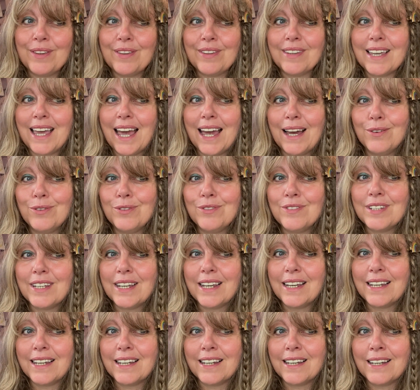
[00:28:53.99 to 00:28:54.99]

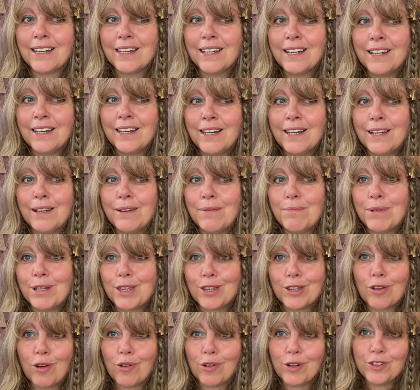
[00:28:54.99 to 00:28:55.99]
Celtic
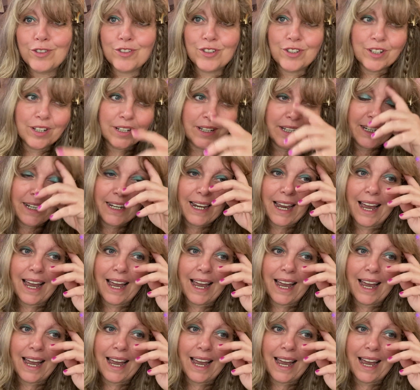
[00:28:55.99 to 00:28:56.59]
mythology